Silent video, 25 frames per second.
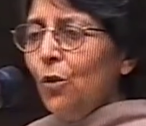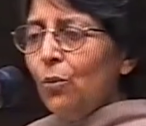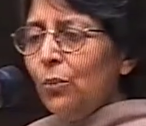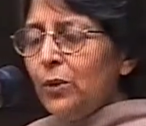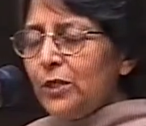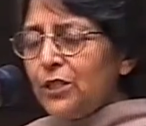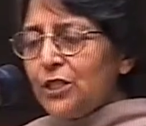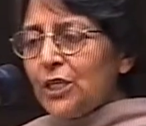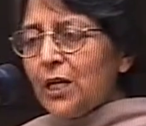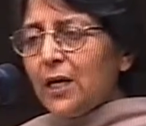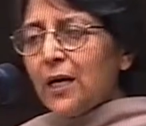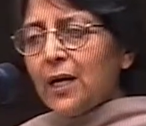
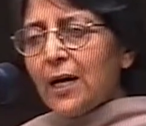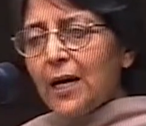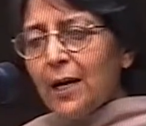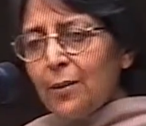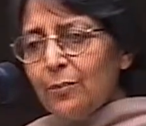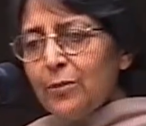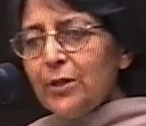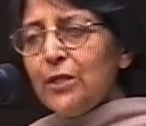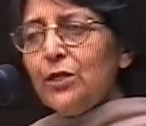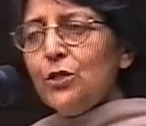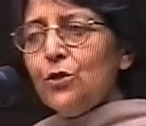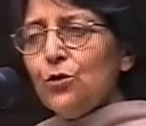which
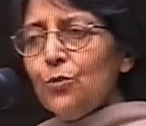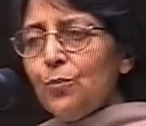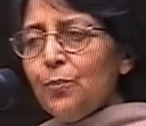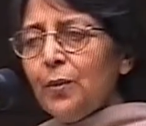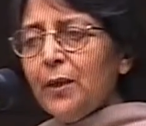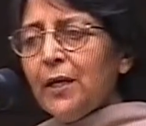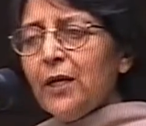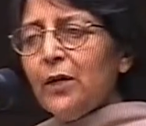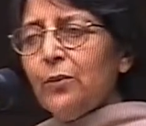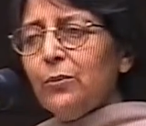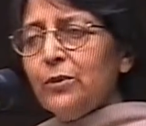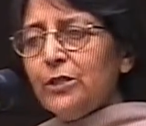come into
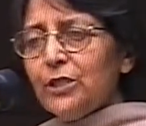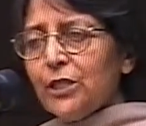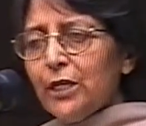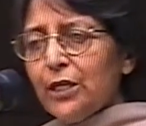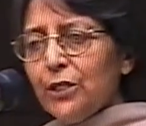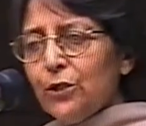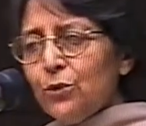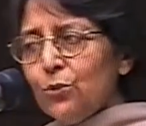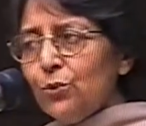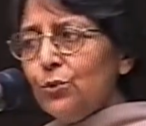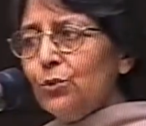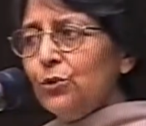play, which
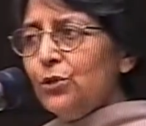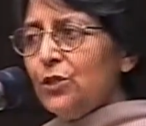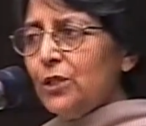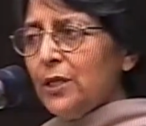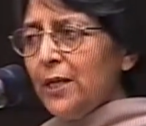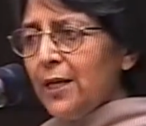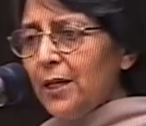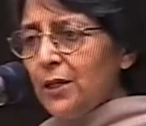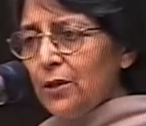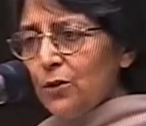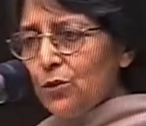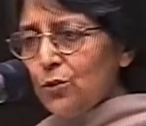are used
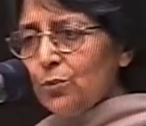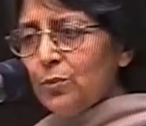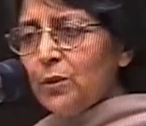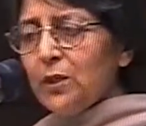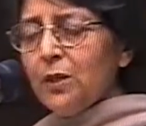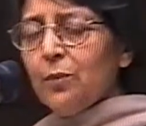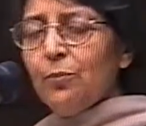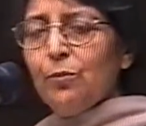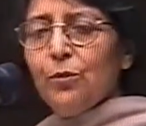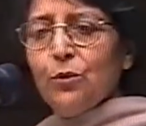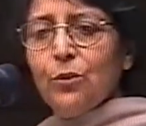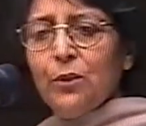to
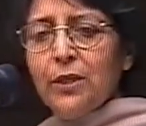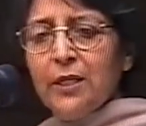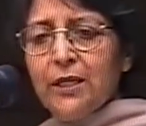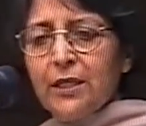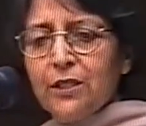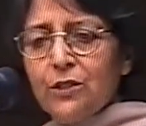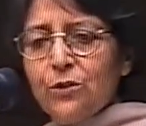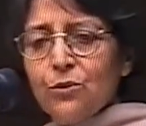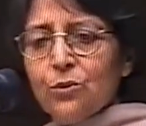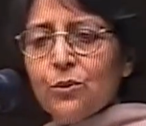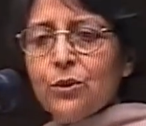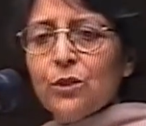manipulate,